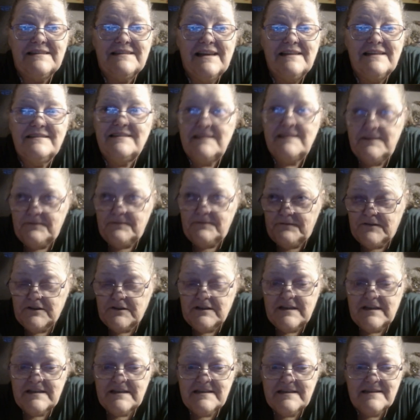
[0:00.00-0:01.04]
that's it for
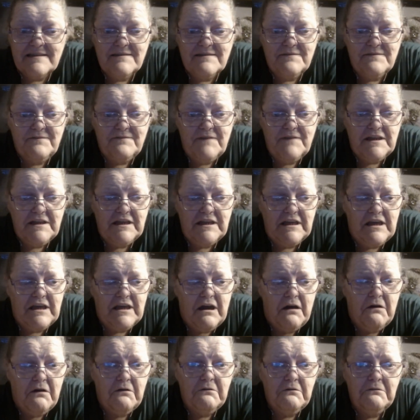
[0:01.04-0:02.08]
this
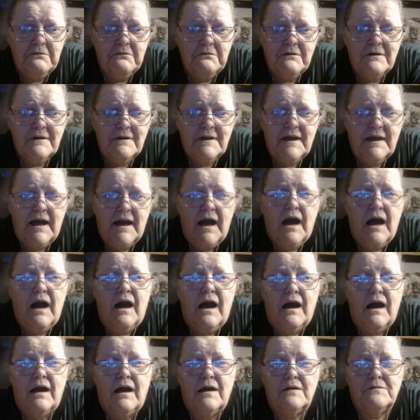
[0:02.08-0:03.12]
video.
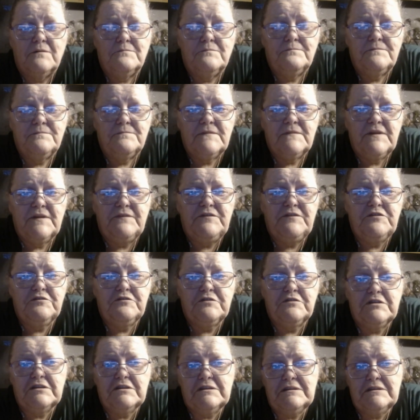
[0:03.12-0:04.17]
If you
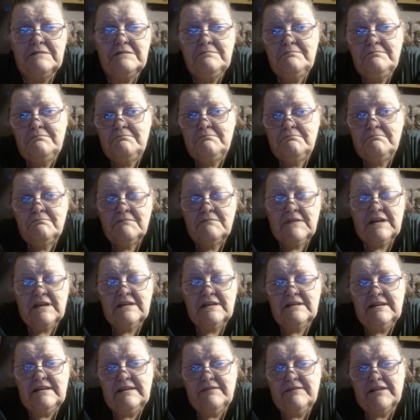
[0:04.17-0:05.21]
could
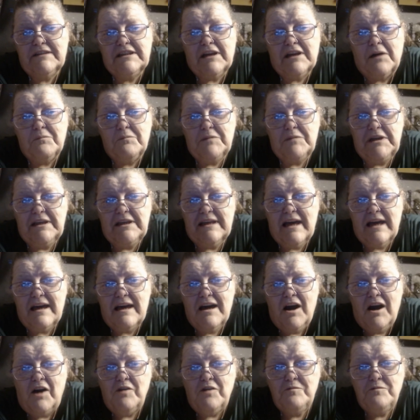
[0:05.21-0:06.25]
leave a thumb me, that
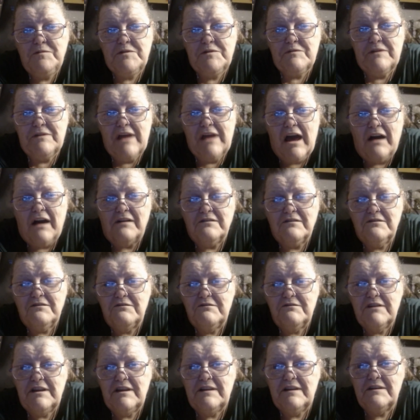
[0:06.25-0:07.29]
helps with
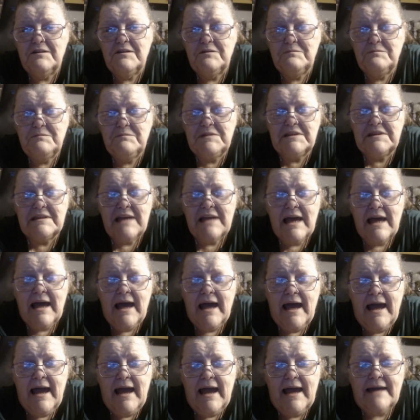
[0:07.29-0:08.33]
algorithms,
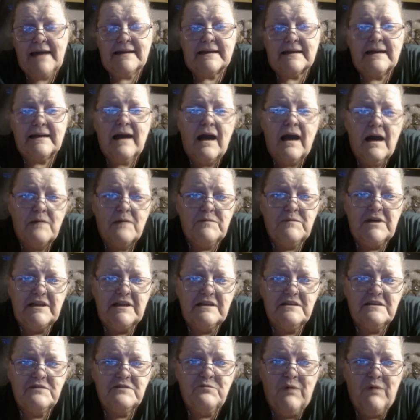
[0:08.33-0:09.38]
and a comment
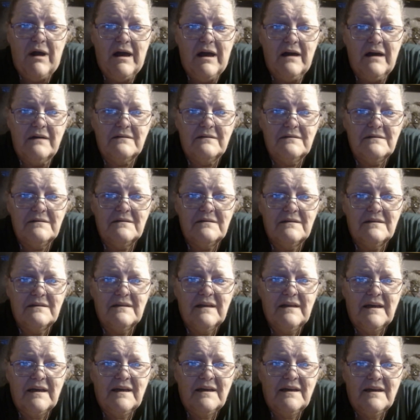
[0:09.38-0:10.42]
as well.
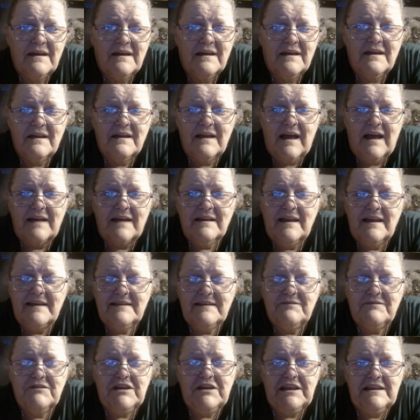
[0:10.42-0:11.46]
I
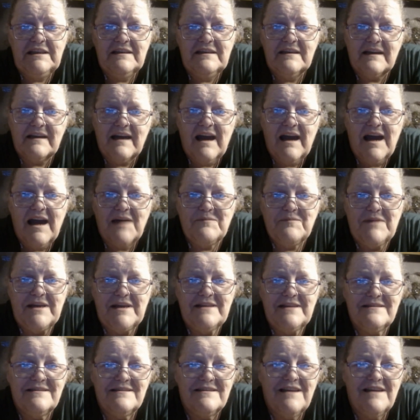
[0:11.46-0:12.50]
like reading the
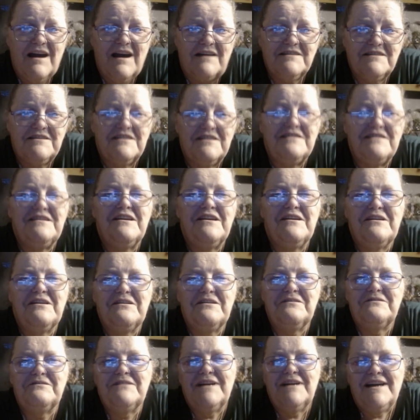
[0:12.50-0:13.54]
comments, y'all should
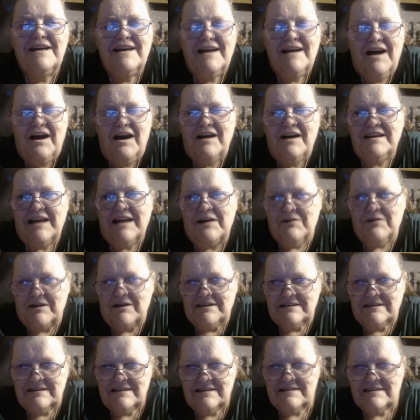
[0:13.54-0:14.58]
know. And I
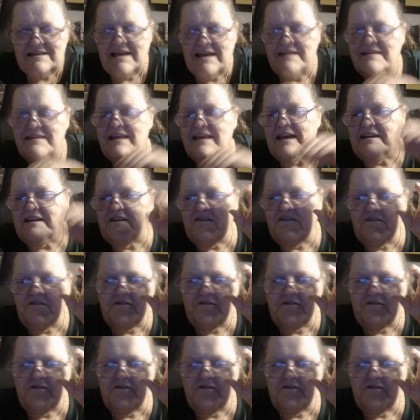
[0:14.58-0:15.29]
wanted to say thank you